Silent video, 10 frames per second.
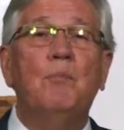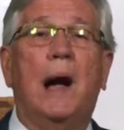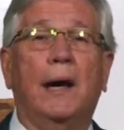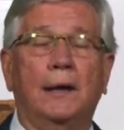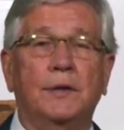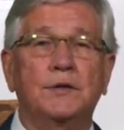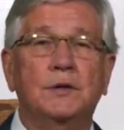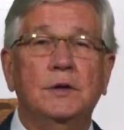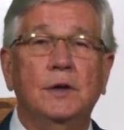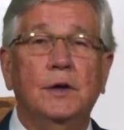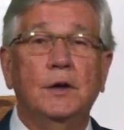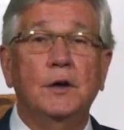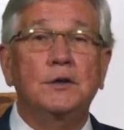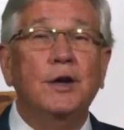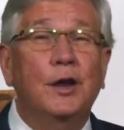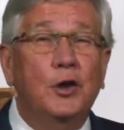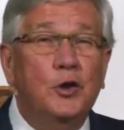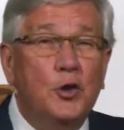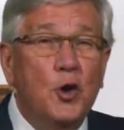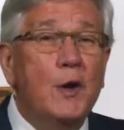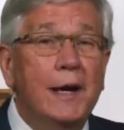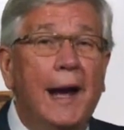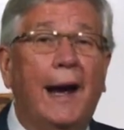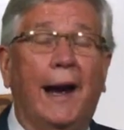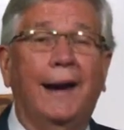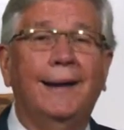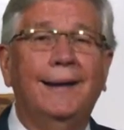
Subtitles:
models so that you and I